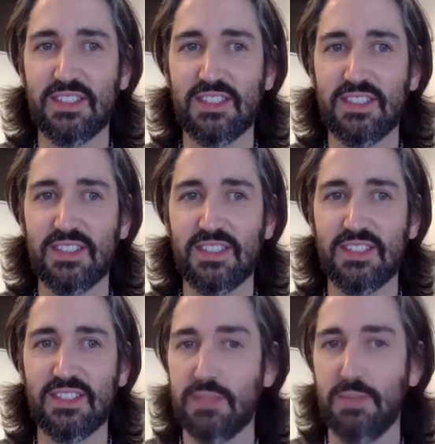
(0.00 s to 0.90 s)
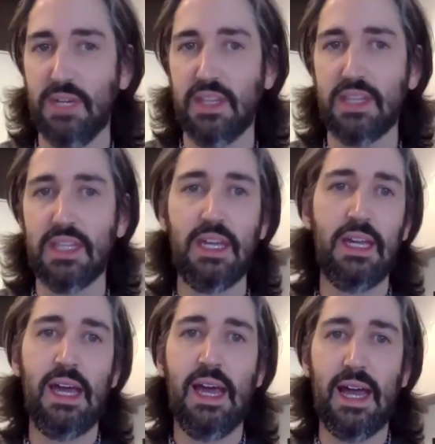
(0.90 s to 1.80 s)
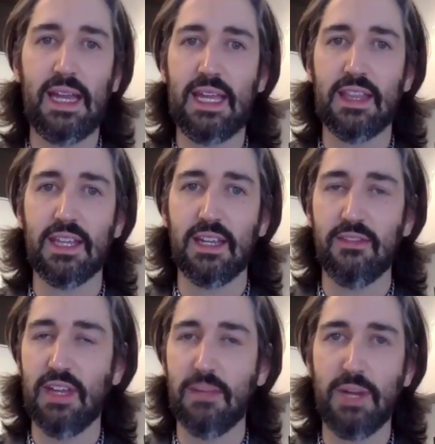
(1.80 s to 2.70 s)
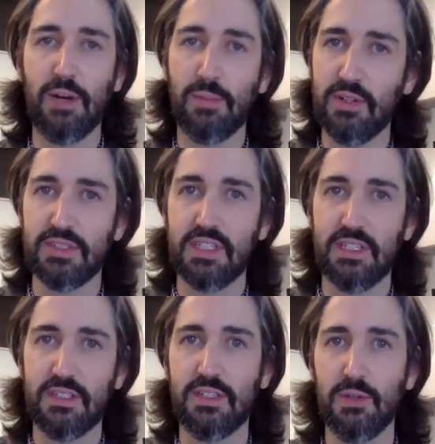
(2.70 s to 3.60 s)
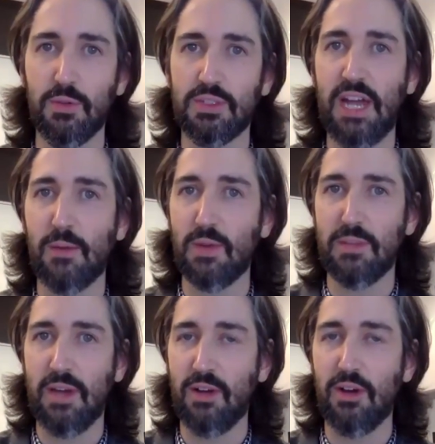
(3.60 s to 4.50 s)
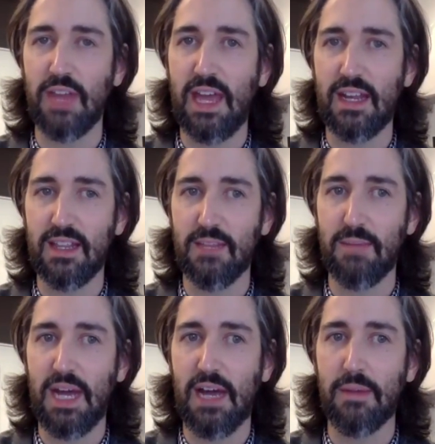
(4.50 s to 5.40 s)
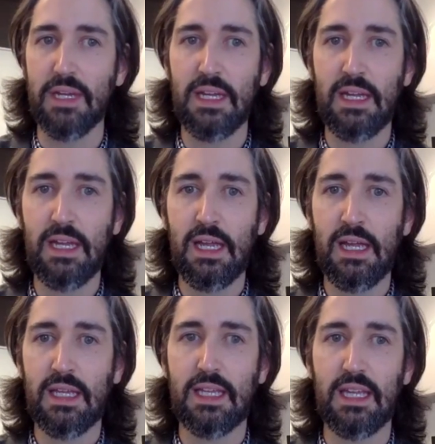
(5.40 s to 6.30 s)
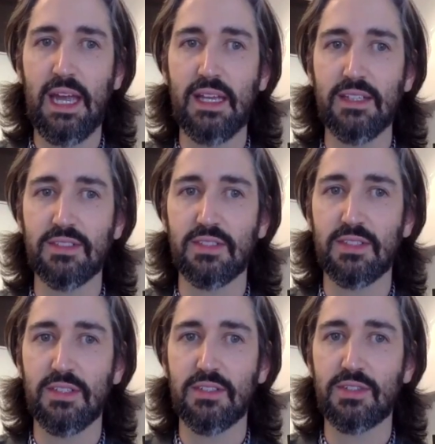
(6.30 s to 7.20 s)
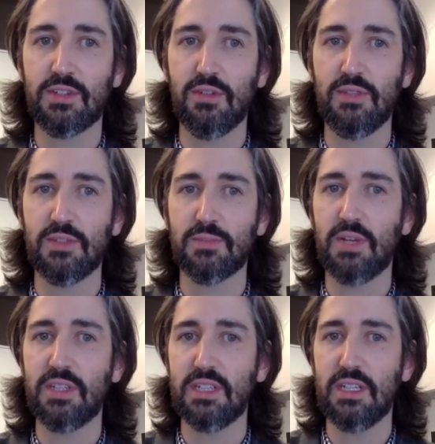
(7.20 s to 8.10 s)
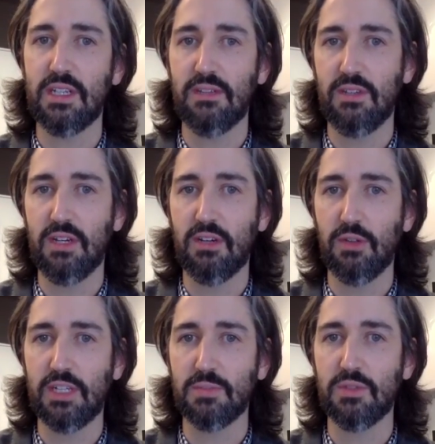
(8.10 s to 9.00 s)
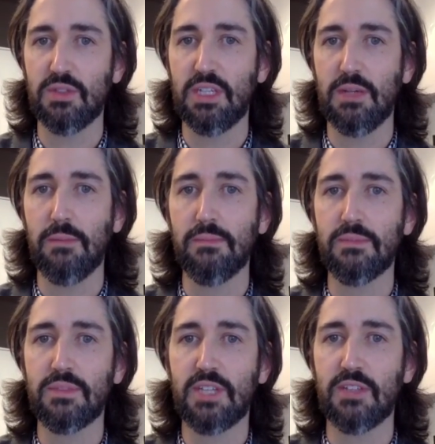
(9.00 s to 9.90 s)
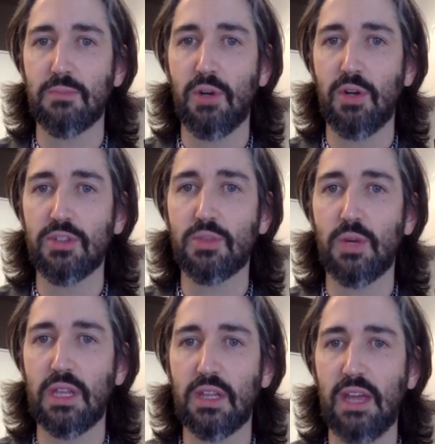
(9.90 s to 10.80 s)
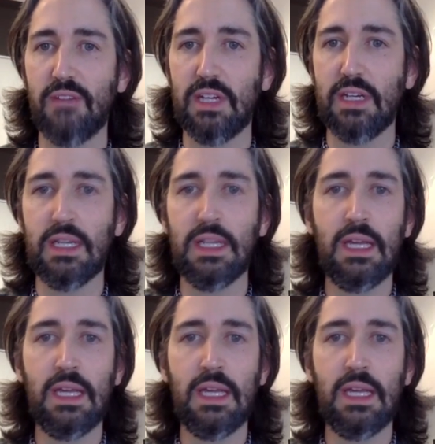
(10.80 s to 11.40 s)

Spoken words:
Anniversary this month. I can't think of a better person to chat with about all that than Bob. He has served as president of the Negro Leagues Museum since March 2011.